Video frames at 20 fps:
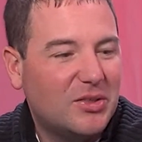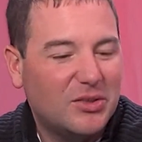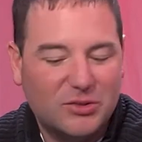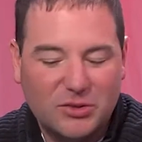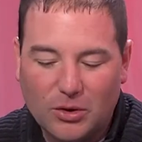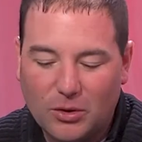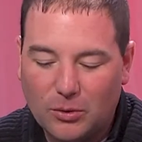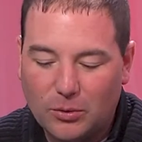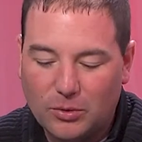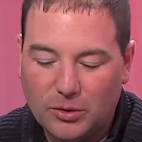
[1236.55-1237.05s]

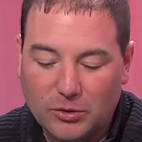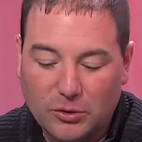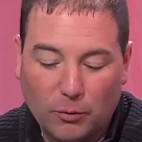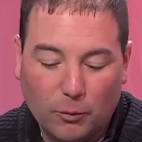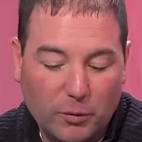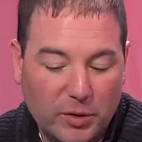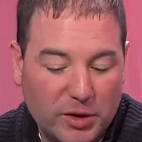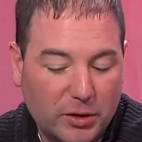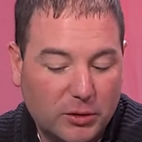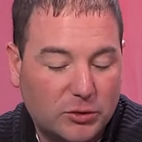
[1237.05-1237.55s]
so there's a
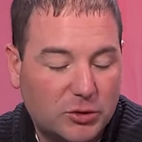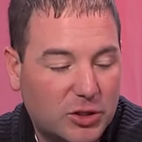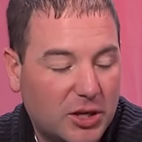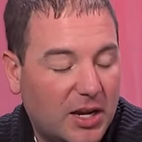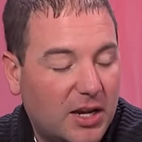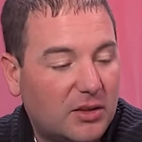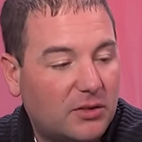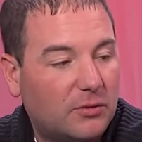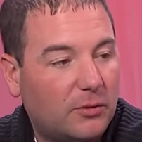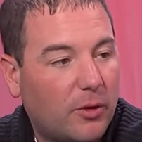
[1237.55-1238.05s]
real
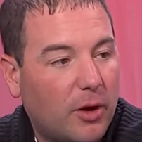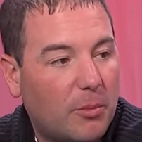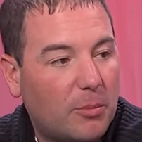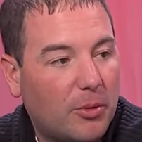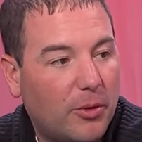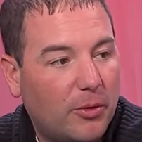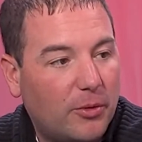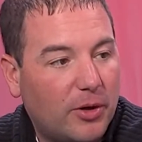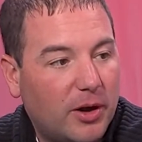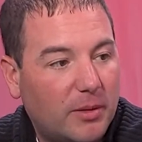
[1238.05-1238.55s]
chance for our
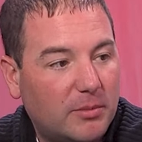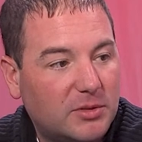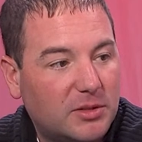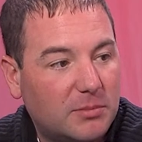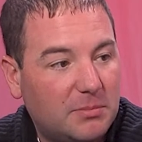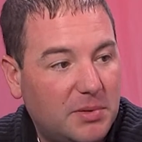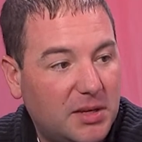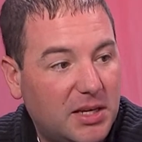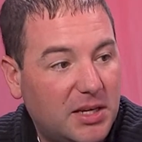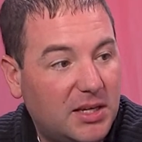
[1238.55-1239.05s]
program to
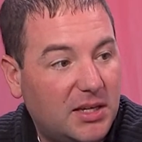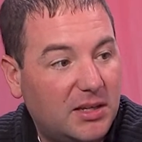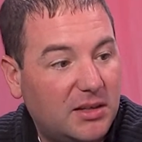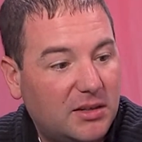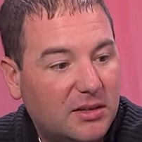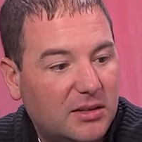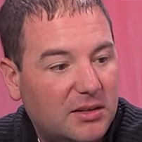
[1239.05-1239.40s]
be